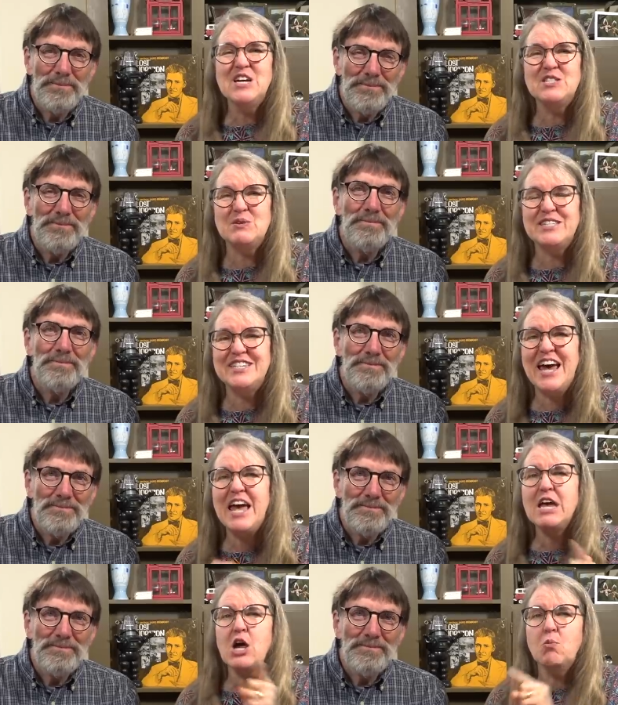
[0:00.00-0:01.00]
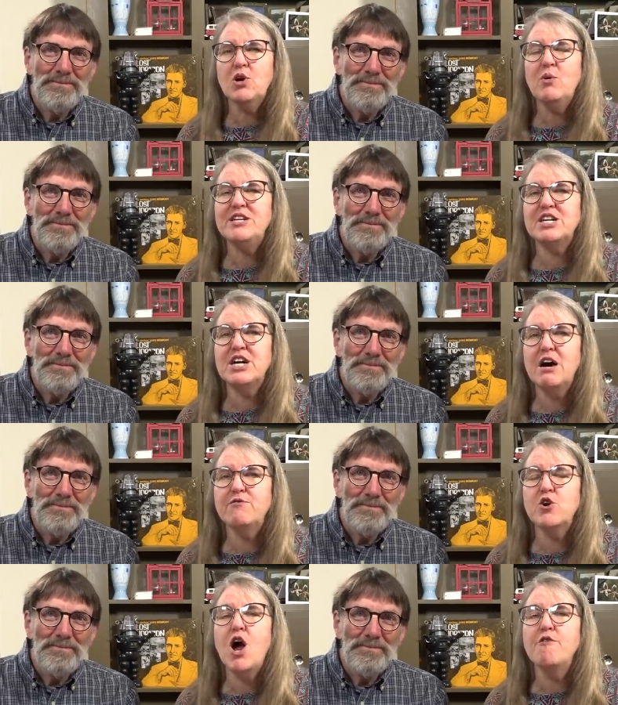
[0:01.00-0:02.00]
Speaker 1: So today we're going to
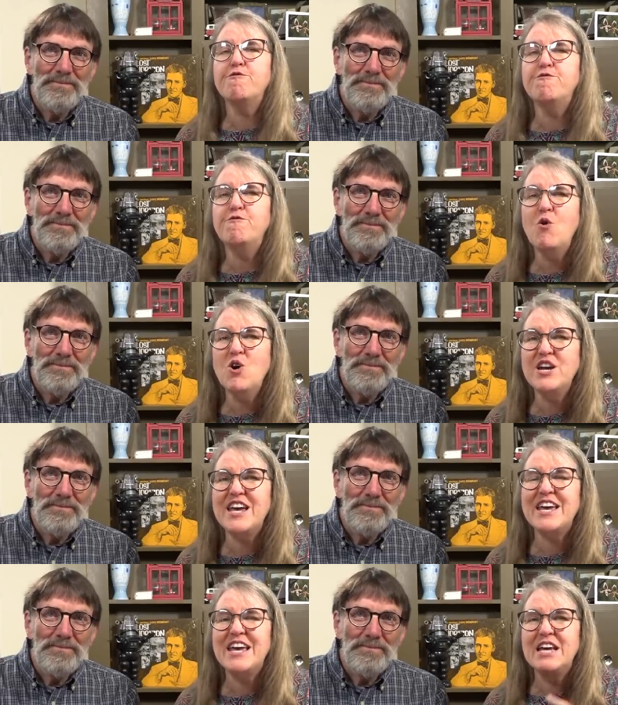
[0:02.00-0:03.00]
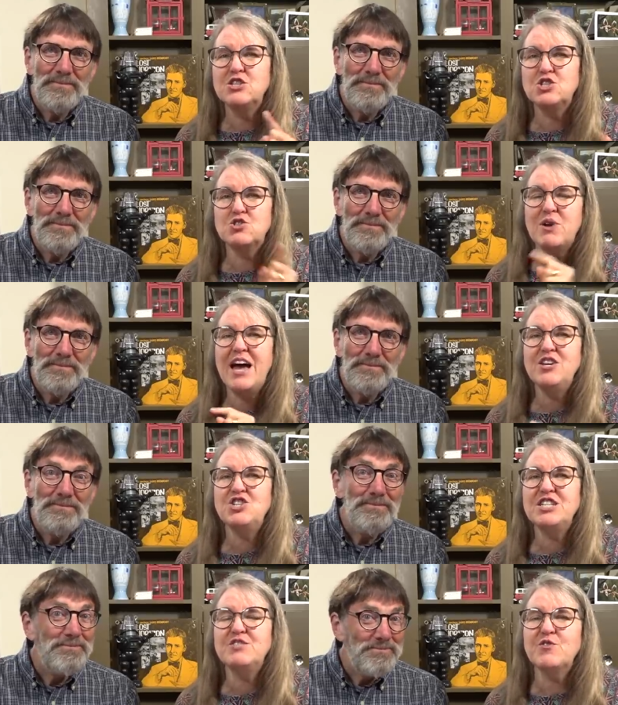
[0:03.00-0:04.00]
cover 40
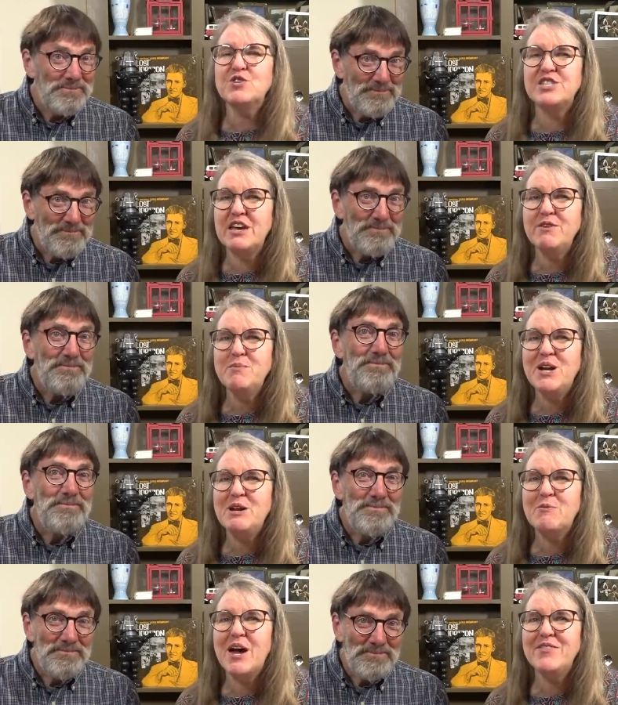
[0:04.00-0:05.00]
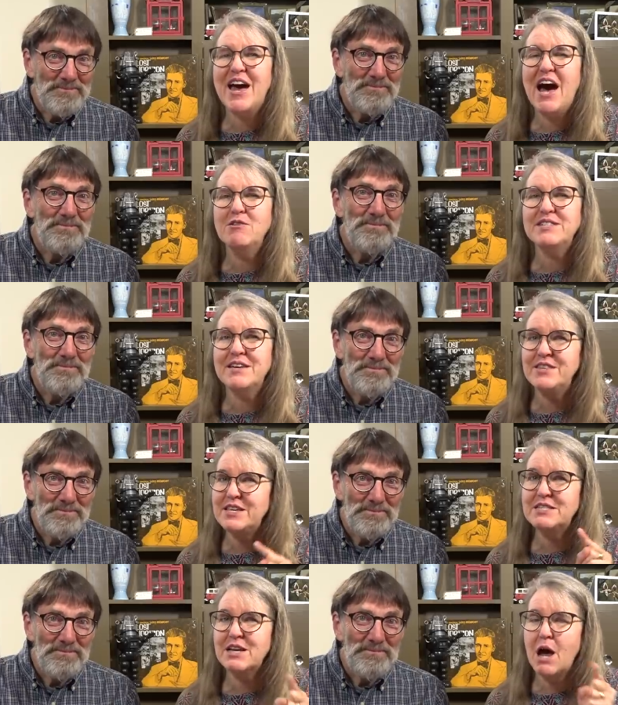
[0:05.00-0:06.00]
strategies for saving money around the house, and
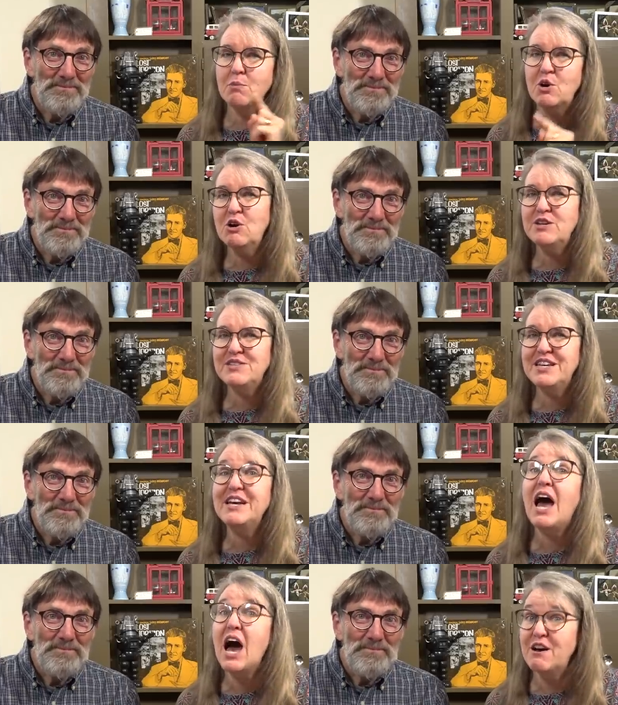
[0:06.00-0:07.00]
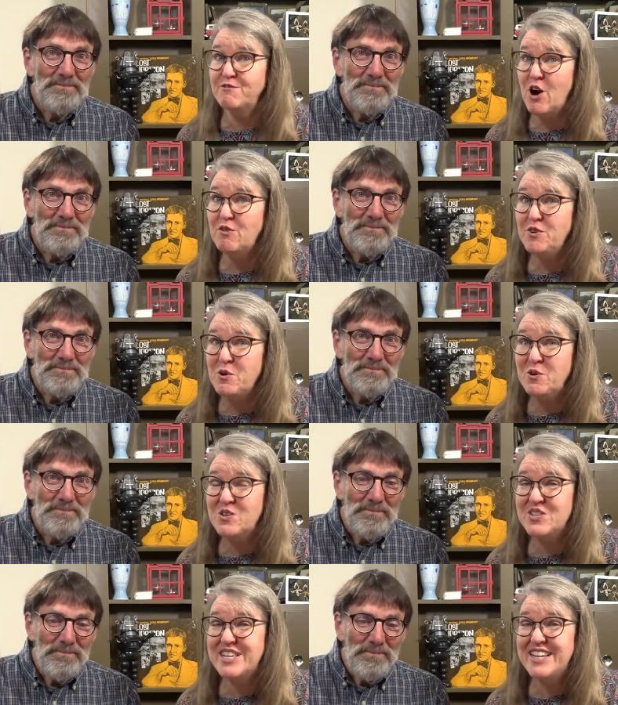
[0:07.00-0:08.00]
these come courtesy of our
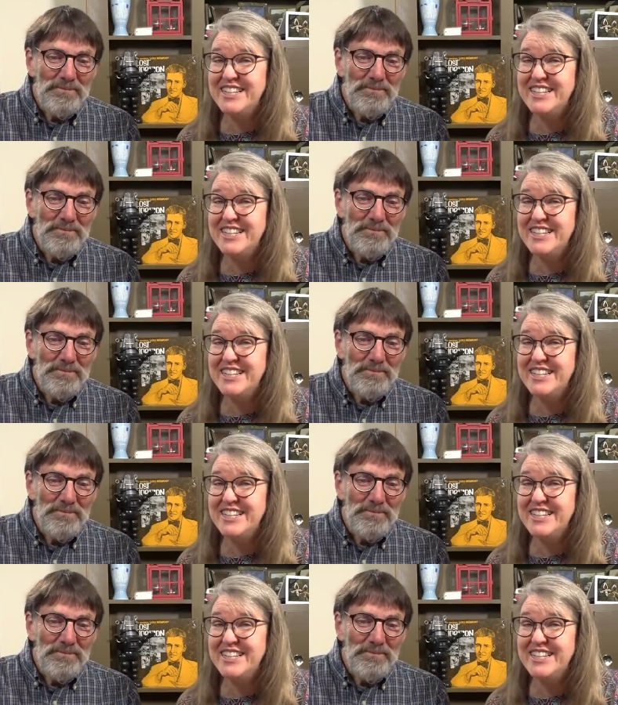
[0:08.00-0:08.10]
viewers.